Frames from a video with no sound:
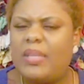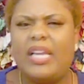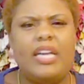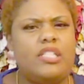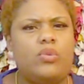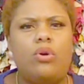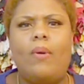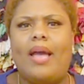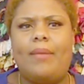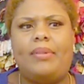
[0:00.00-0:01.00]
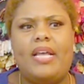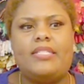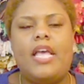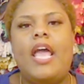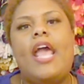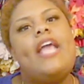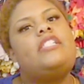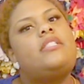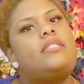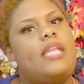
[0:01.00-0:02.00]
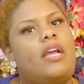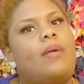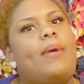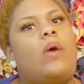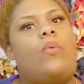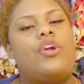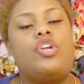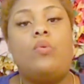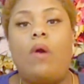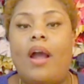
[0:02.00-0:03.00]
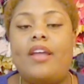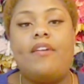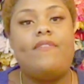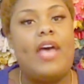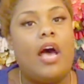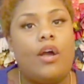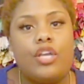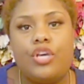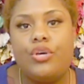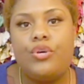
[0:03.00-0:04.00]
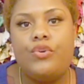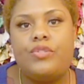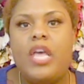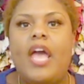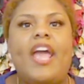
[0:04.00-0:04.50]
and get to a quiet place and just think about where you are, your values,